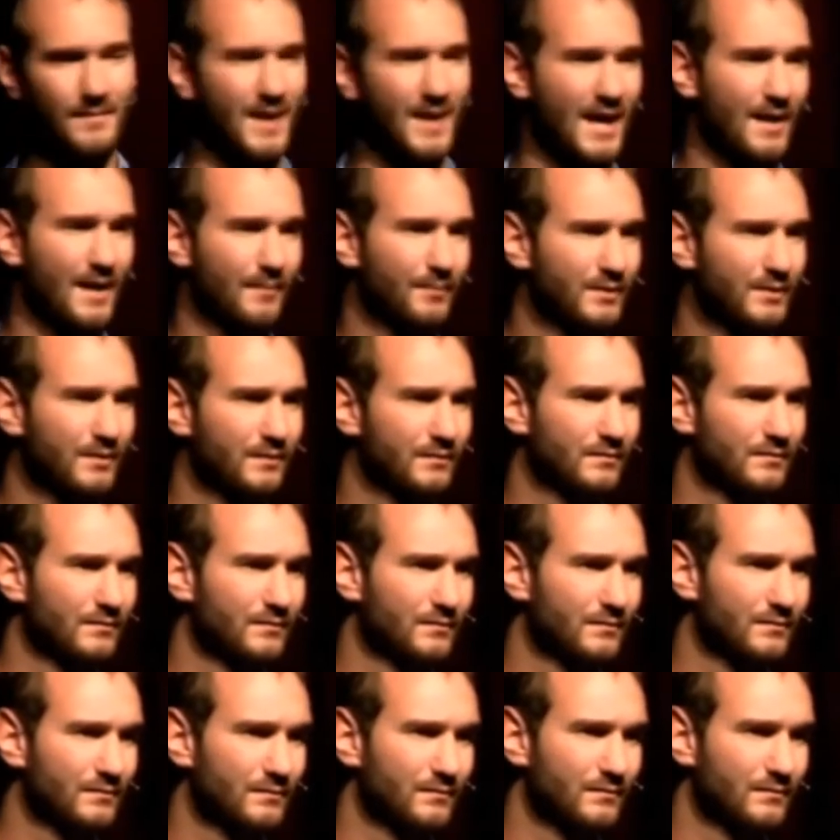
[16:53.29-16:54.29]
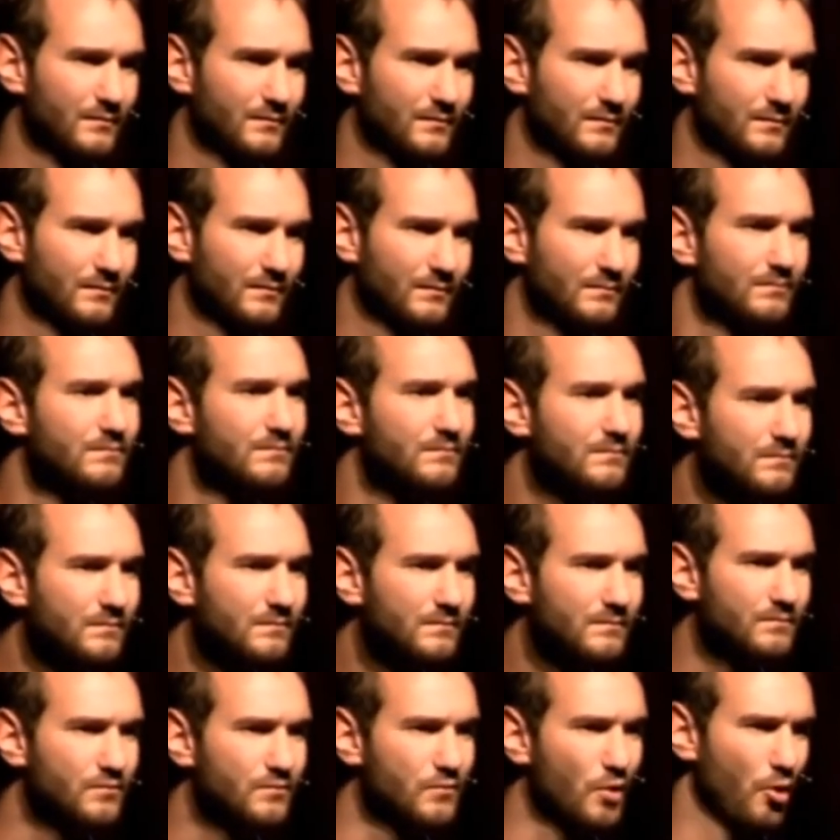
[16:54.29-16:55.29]
I happy?
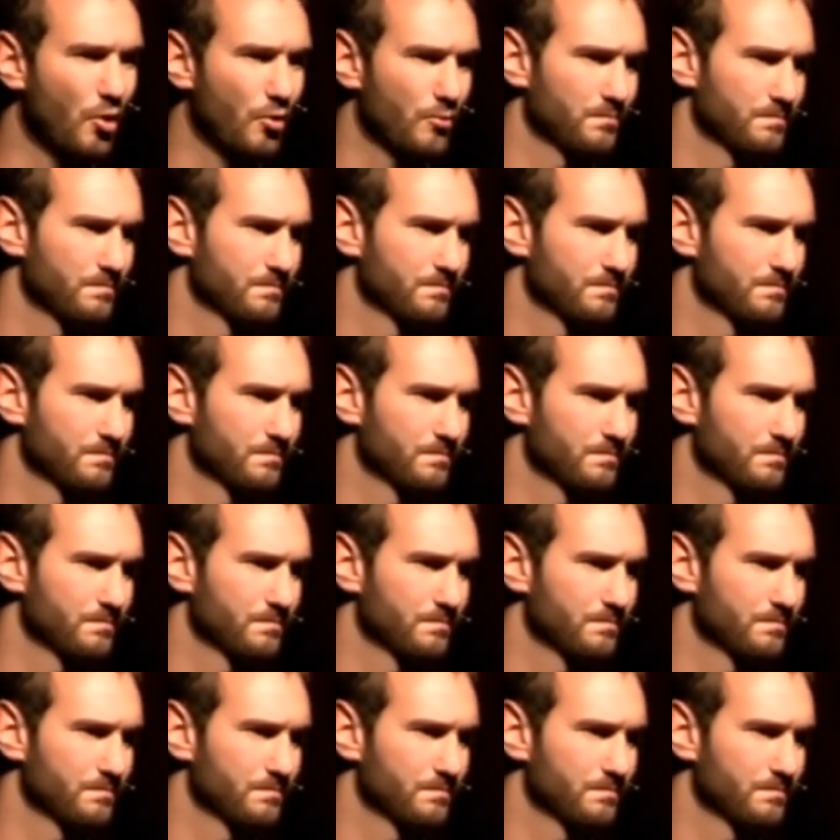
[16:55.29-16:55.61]
No.